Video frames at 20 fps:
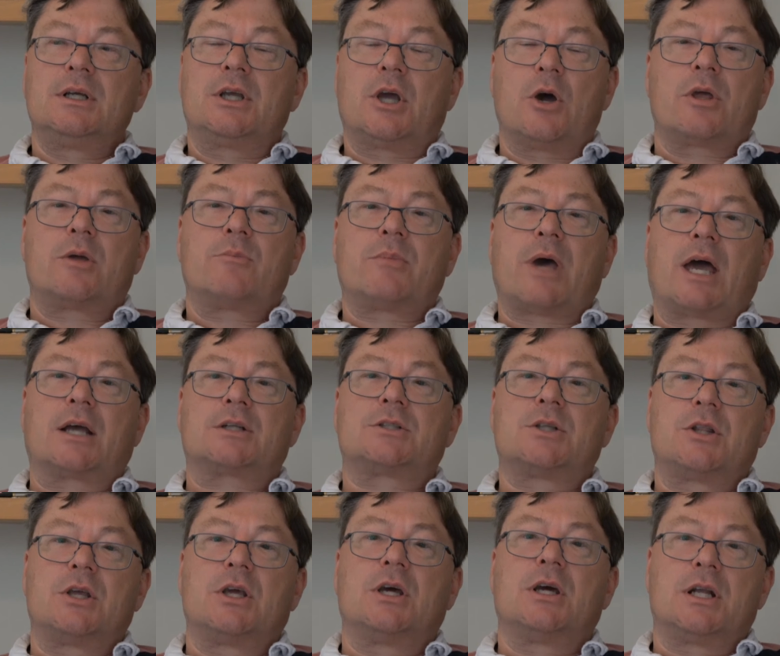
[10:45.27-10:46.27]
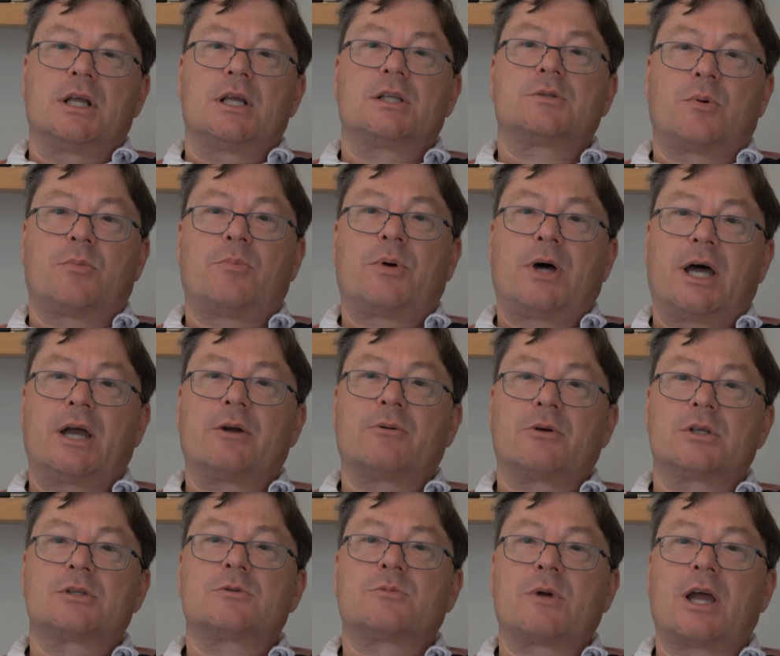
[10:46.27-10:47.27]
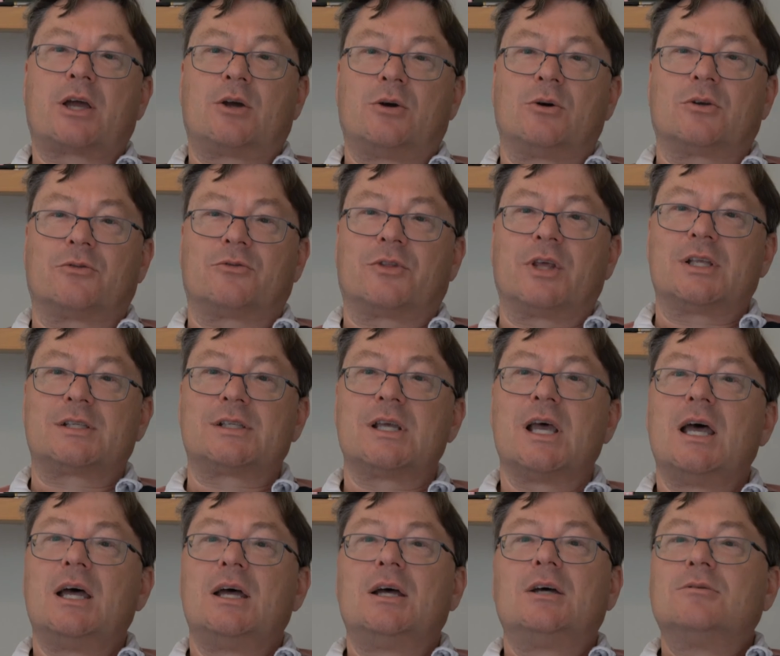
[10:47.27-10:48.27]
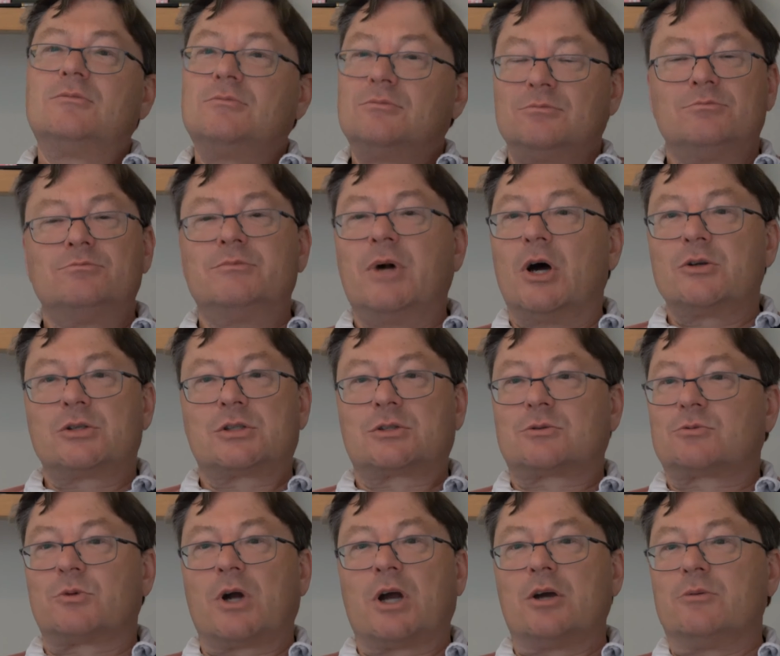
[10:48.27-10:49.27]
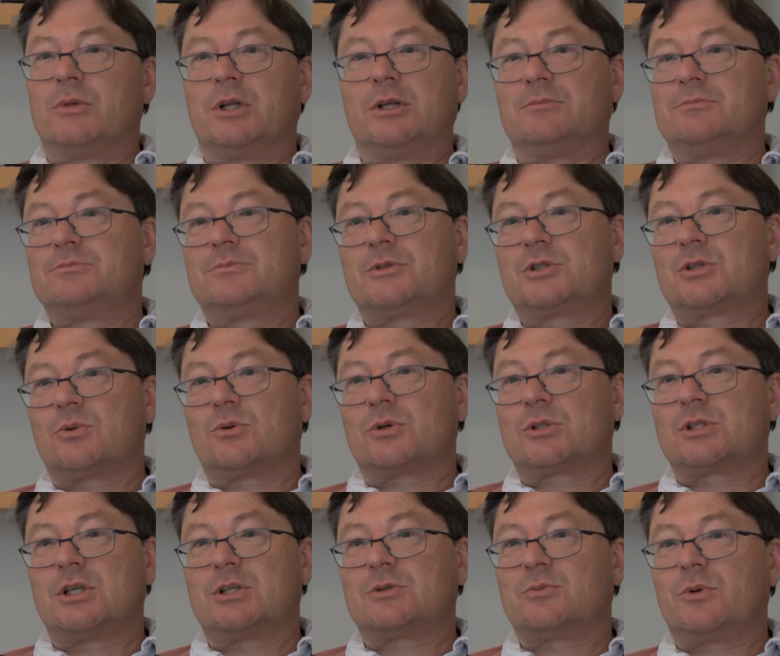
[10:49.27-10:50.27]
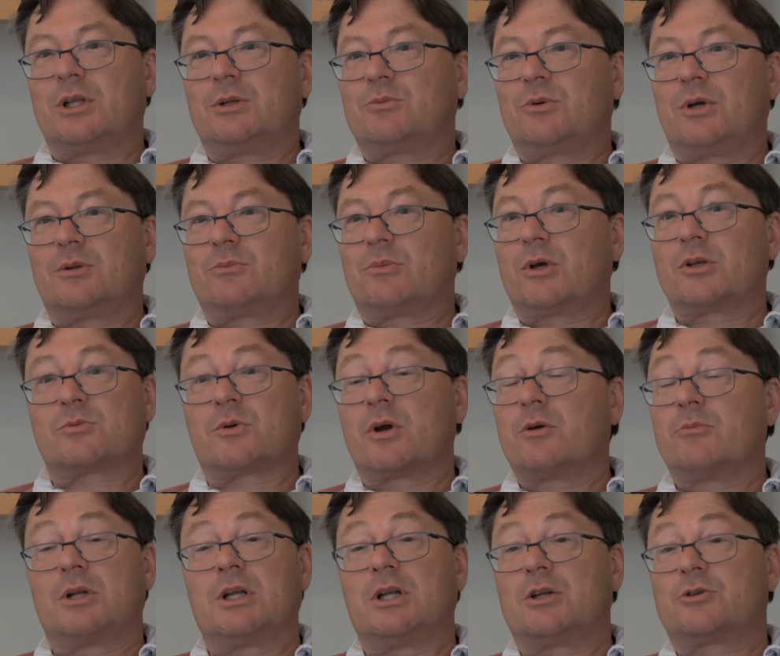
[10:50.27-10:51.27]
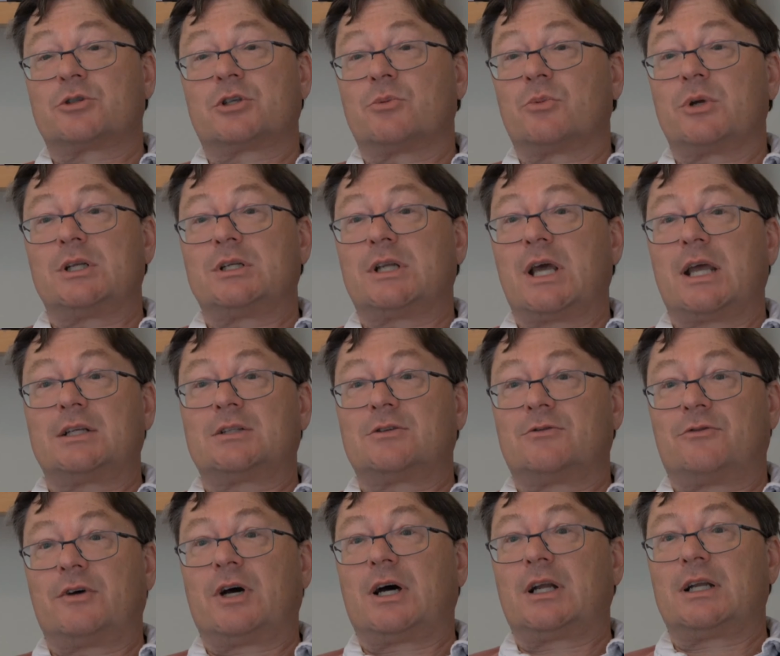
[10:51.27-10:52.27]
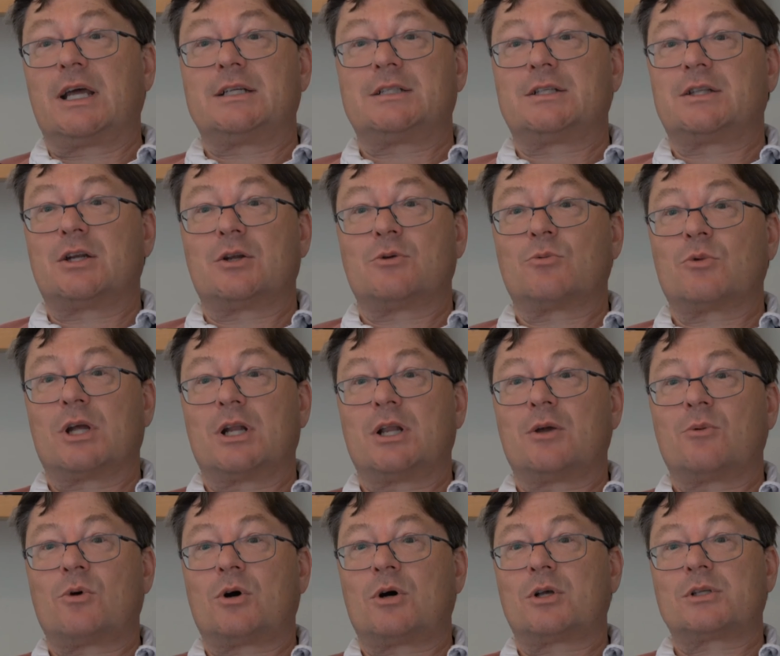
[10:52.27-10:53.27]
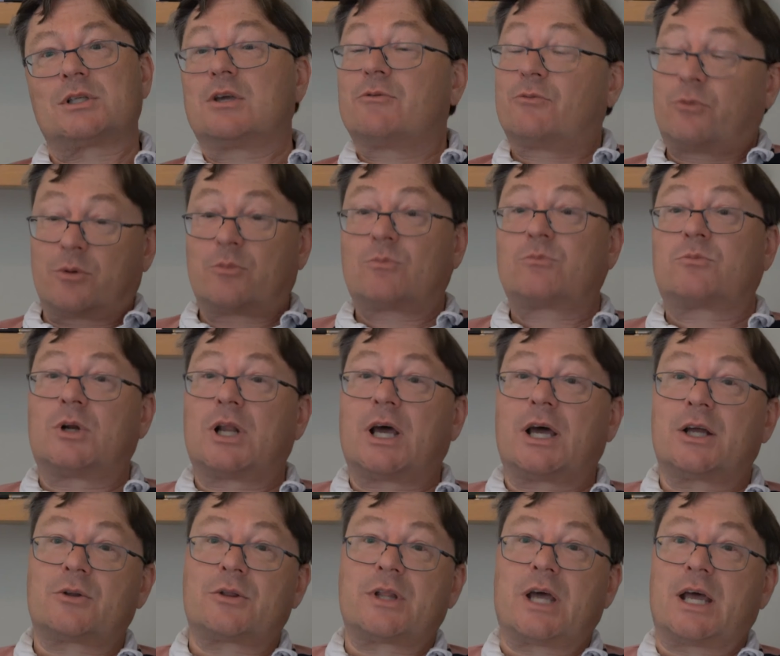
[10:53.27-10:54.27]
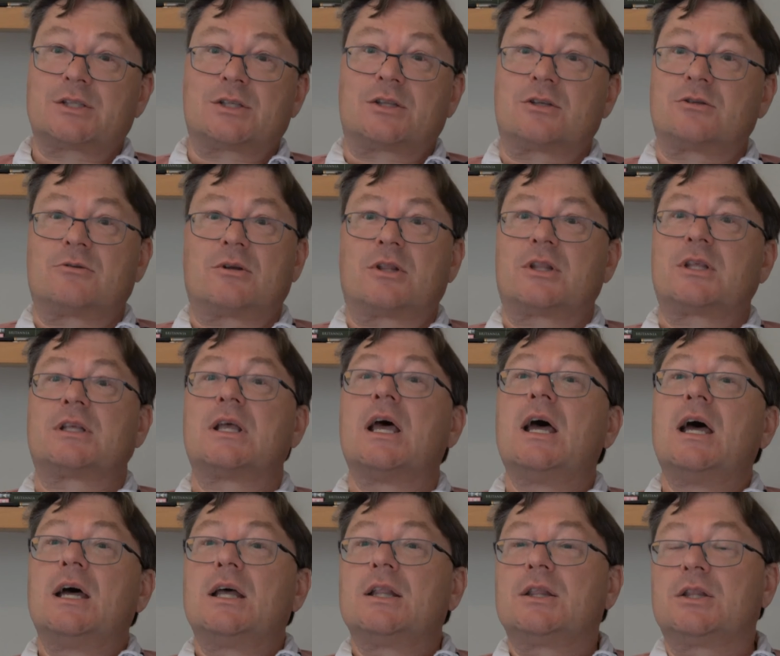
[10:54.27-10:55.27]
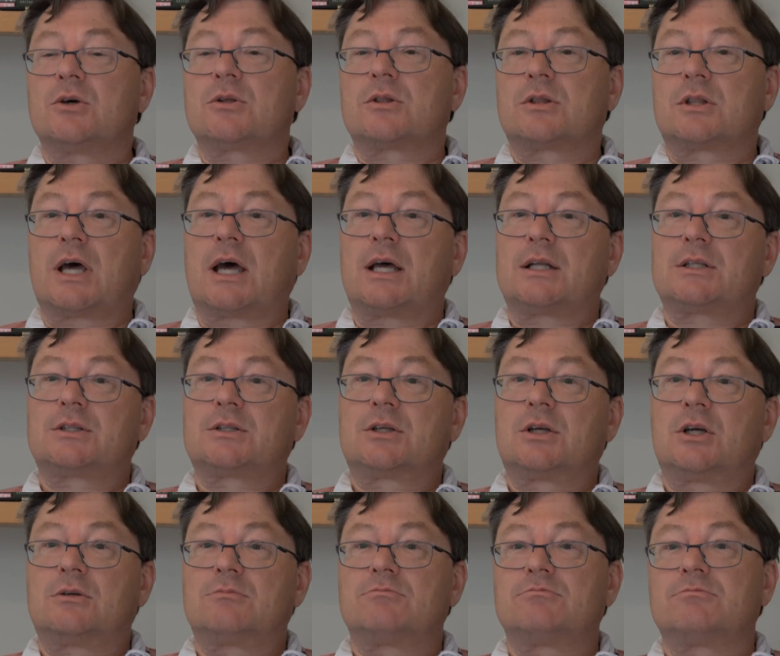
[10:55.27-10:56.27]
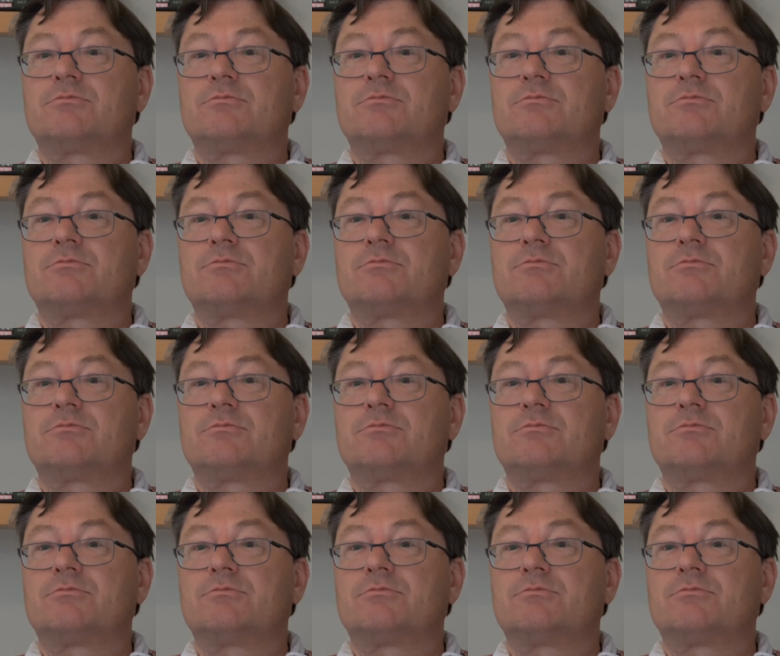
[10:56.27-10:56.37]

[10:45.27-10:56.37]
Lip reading: going back to the earliest papyrus record of this, most Roman sources, most Roman literature, we'd date to far later than it really was if we relied on that. So, you know, that